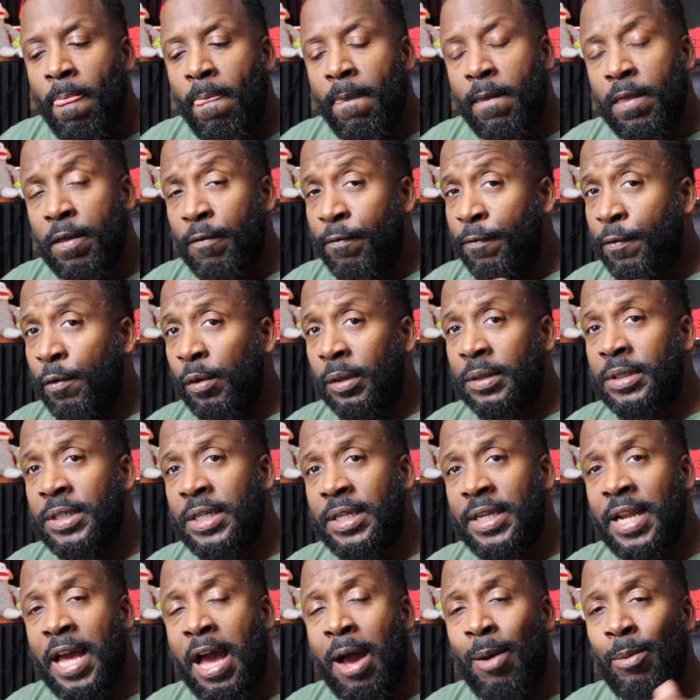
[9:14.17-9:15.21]
The
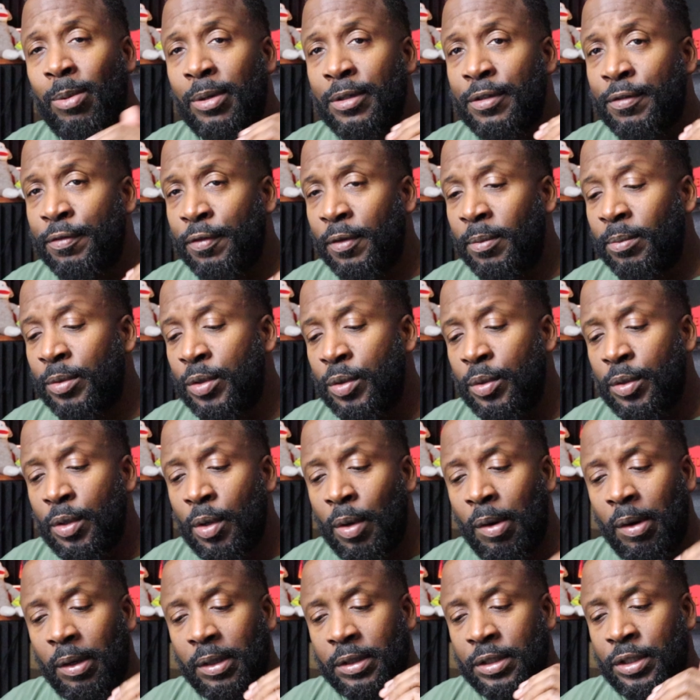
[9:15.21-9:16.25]
14 hours from New
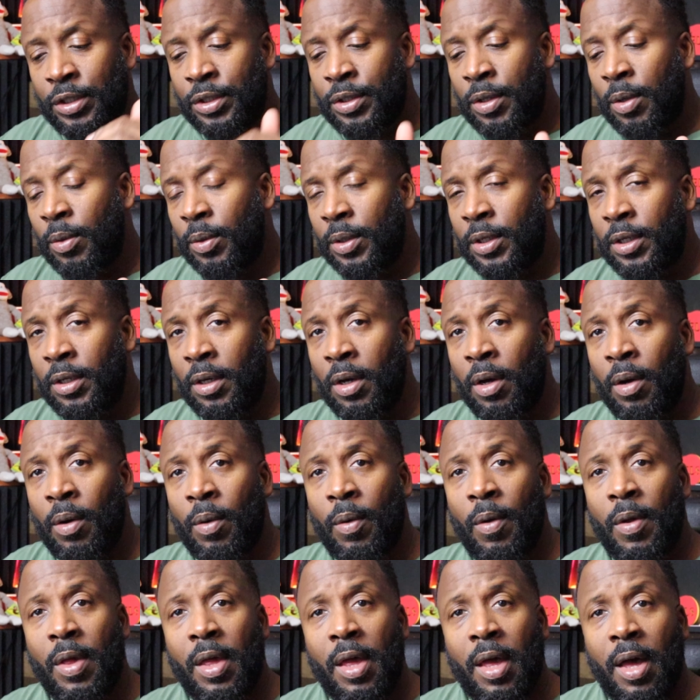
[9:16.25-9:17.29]
York to
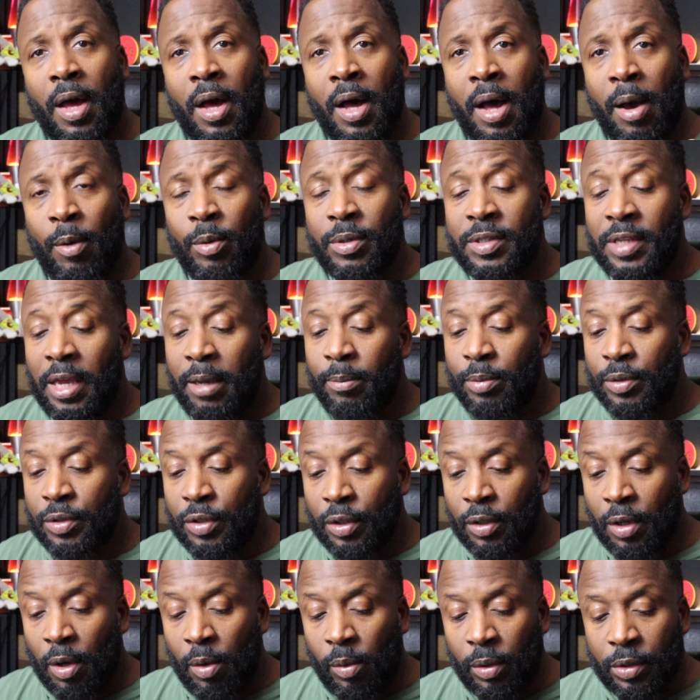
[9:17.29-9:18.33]
Tokyo, I was able to
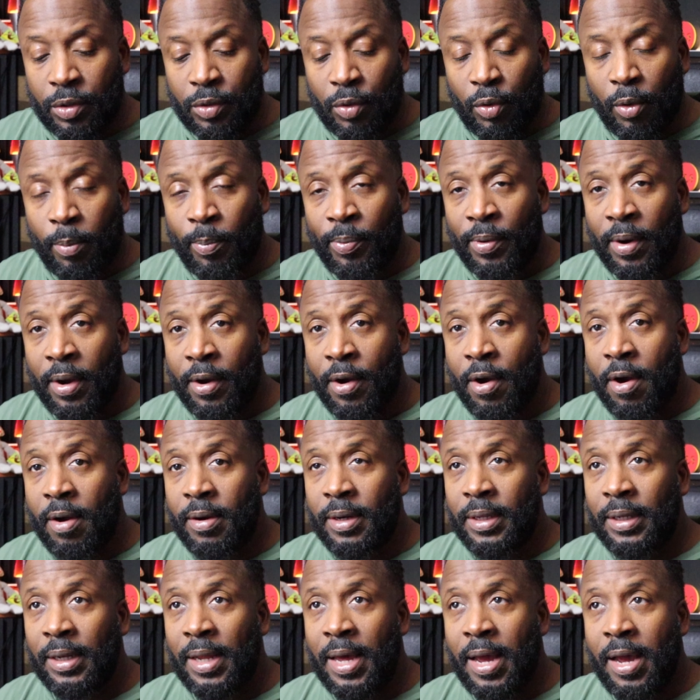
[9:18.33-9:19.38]
go into a
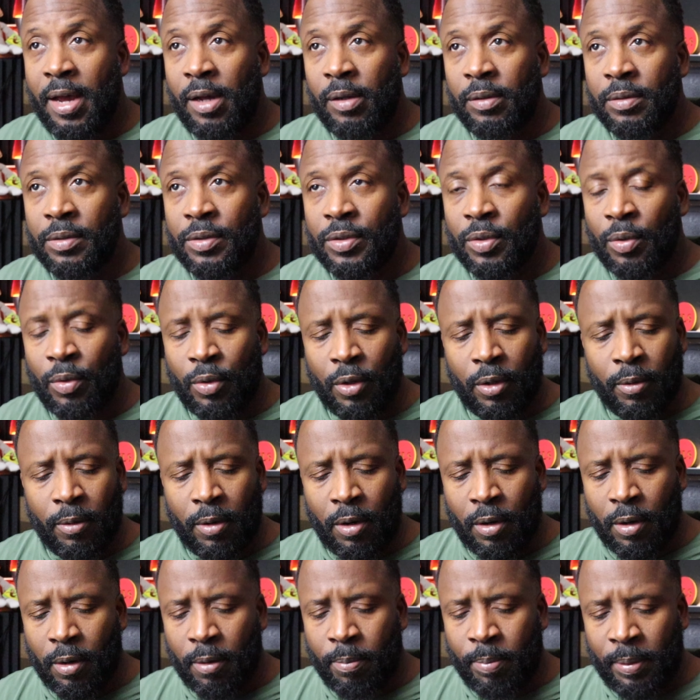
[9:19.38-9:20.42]
priority lounge or
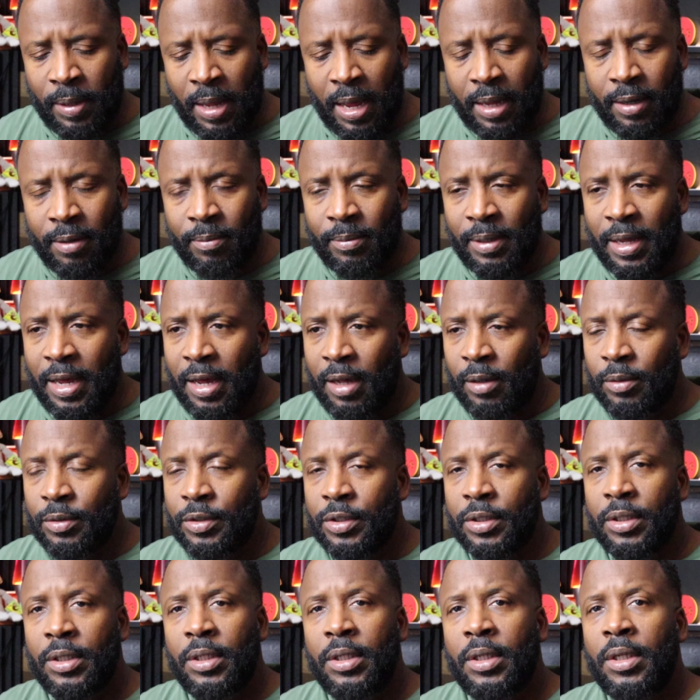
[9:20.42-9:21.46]
a platinum
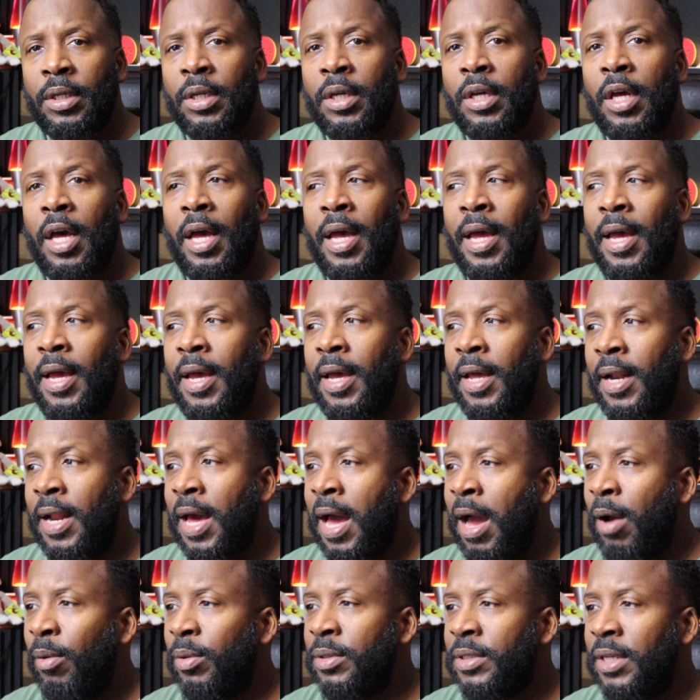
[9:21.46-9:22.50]
lounge, and
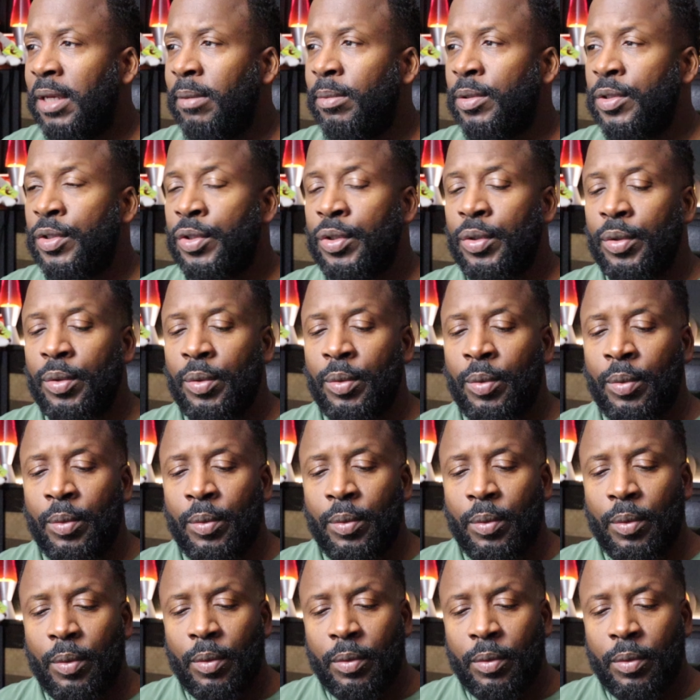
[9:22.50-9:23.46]
I was able to